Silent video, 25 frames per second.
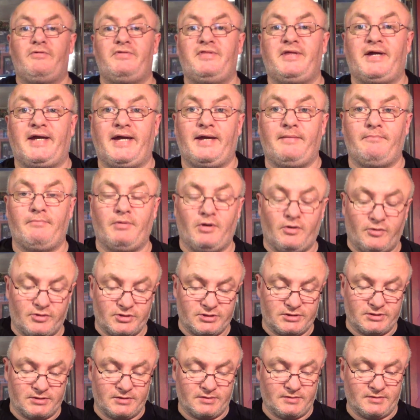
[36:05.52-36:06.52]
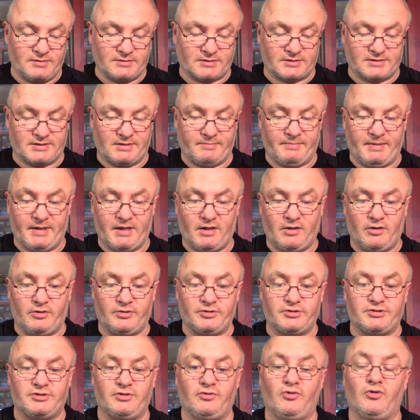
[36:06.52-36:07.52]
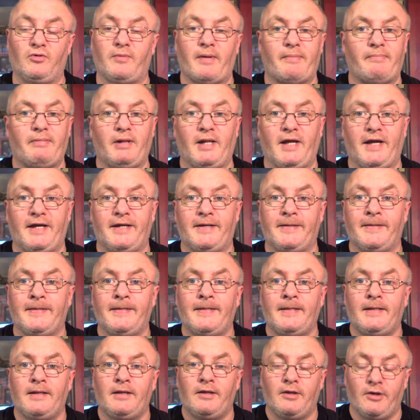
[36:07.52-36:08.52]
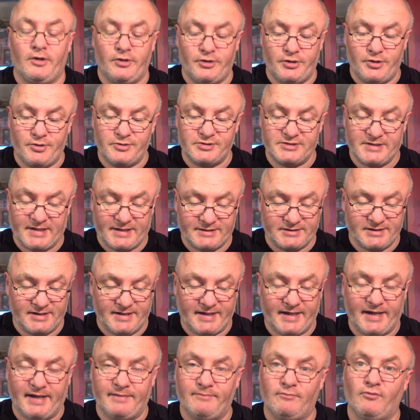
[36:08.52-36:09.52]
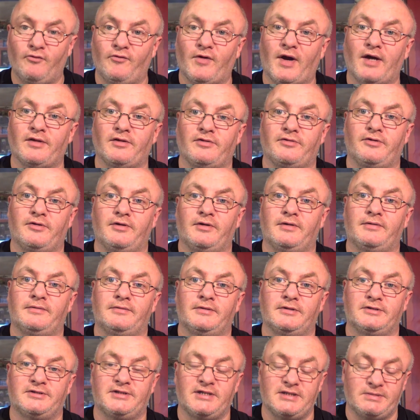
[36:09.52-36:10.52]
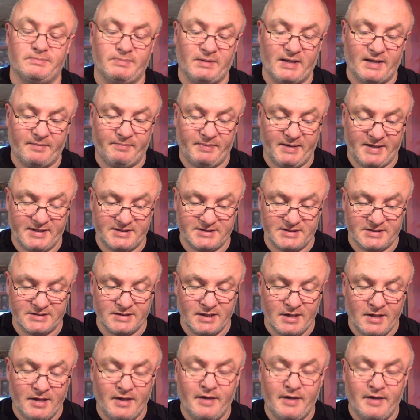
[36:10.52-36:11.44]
in the game box, I said, because they're going to be played and used as a game rather than as display pieces.